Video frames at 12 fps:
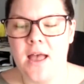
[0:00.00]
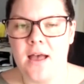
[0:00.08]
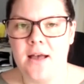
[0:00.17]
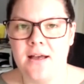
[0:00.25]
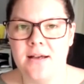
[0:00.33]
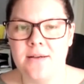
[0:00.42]

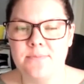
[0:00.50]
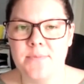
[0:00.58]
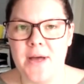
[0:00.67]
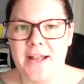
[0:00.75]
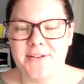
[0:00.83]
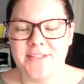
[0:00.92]
And
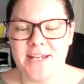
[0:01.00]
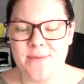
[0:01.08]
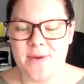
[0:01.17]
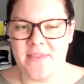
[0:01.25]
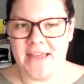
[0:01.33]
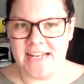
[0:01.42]
I'll tell you
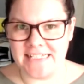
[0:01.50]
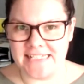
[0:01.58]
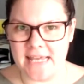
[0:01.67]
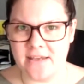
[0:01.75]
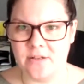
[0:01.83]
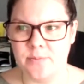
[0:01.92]
about that in a
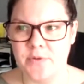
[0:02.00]
second.